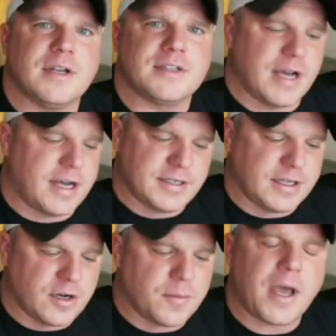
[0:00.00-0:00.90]
it's not to
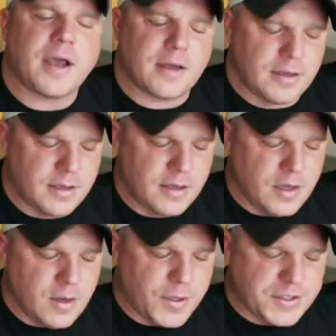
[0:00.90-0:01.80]
get her back,
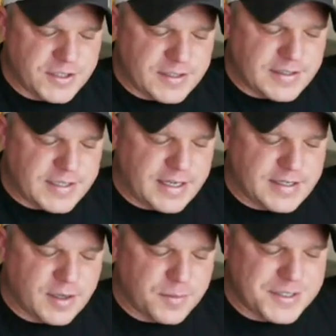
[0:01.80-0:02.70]
but just to take
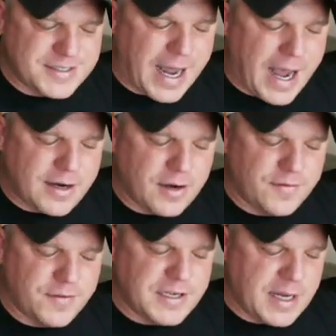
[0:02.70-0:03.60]
some stock
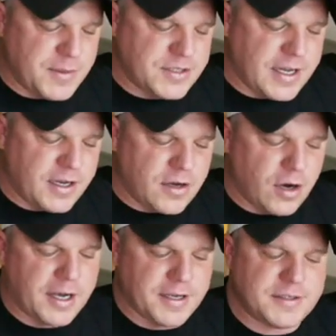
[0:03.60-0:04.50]
of the damage that you
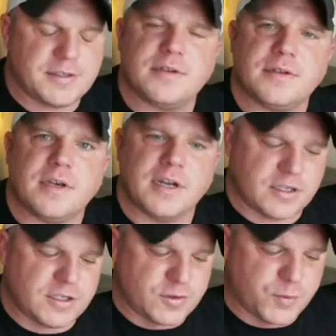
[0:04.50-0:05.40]
caused and
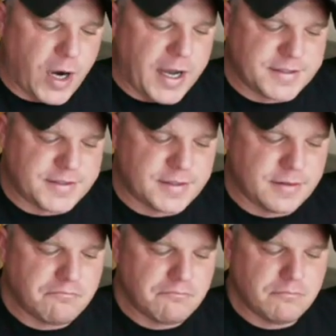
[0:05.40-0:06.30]
express
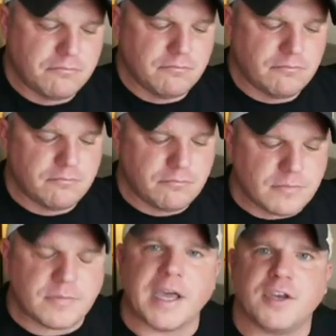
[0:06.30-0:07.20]

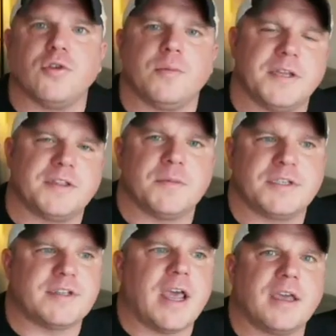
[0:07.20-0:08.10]
that you admit the
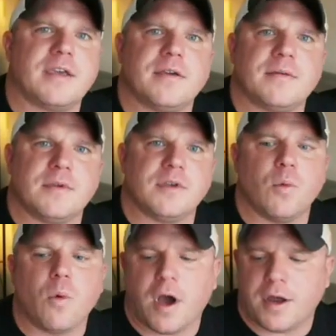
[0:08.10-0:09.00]
mistake, you
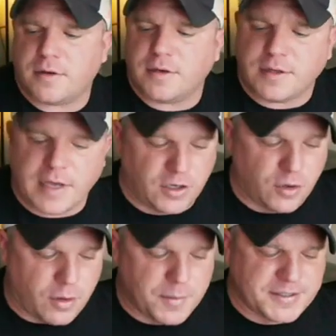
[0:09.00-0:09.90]
want that
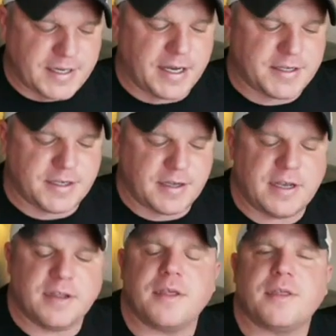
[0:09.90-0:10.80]
your mistakes
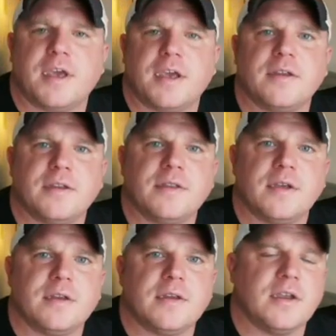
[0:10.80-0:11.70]
in the thing
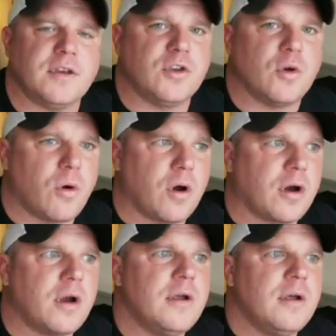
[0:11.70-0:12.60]
and in
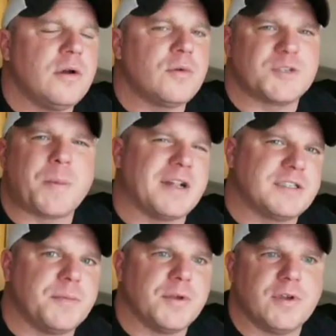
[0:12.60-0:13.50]
your
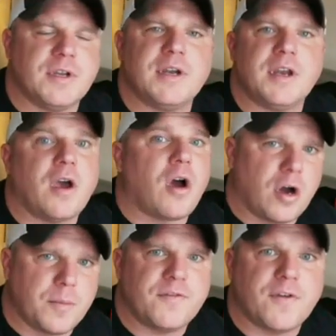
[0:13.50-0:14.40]
responsibility and any
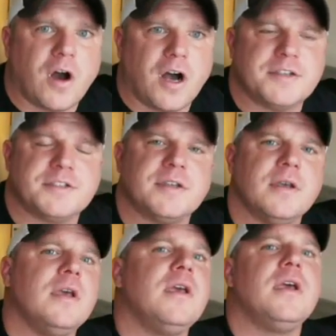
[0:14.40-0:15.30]
harm you've caused
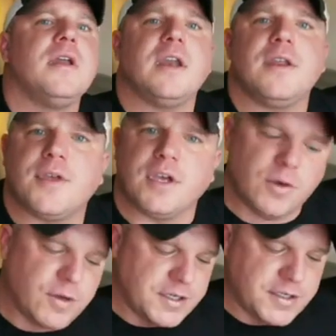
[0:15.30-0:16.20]
and anything
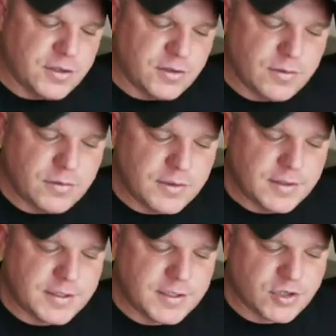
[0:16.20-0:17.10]
you can do
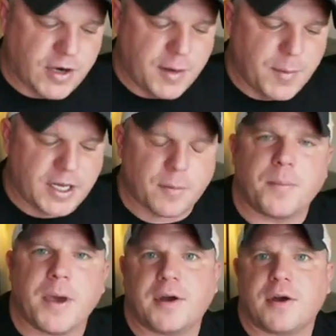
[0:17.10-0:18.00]
to try to make
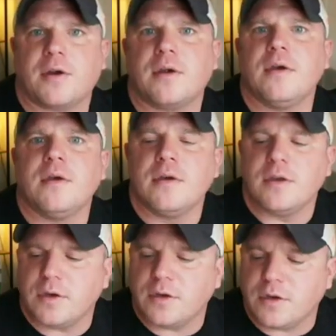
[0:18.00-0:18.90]
it better,
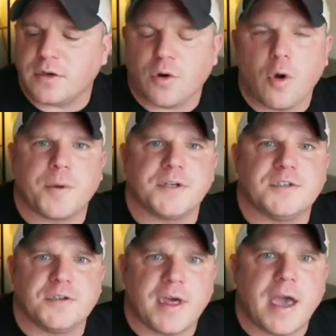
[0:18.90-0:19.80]
you're open
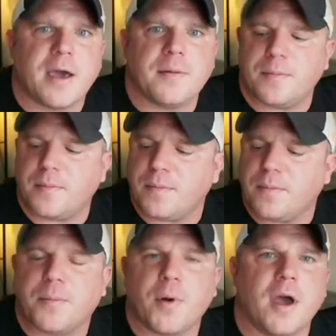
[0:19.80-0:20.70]
to that.
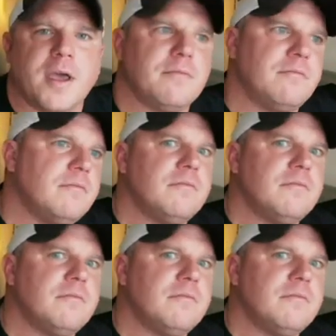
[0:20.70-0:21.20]
But